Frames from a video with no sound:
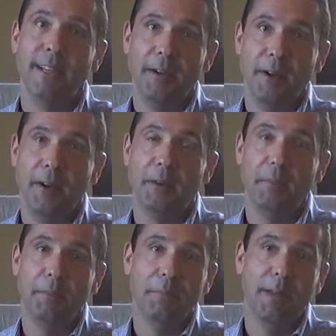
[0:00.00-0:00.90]

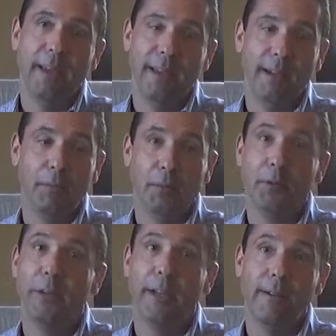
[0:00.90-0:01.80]
and I'm
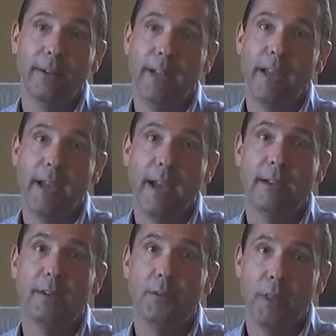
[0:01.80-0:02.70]
learning every day how
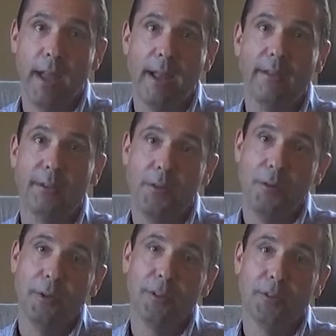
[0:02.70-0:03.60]
to do that,
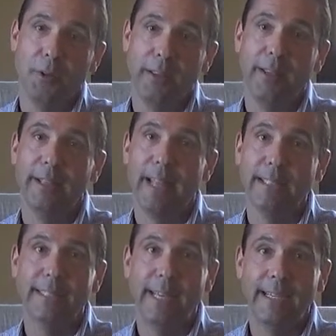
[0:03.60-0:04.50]
and so I think
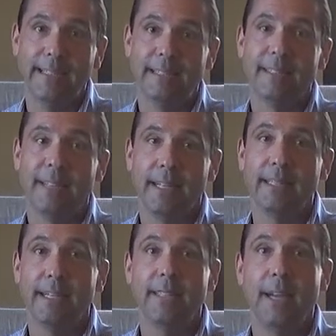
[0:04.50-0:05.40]
that takes
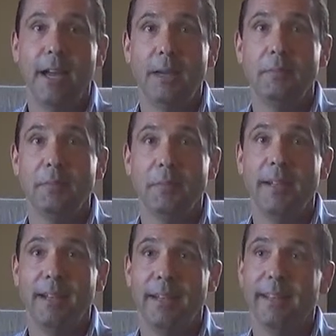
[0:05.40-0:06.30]
time,
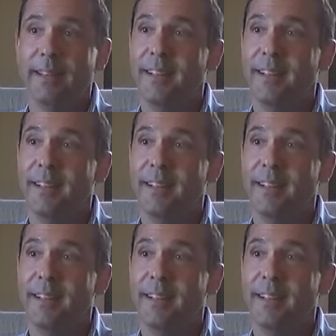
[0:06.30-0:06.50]
and I think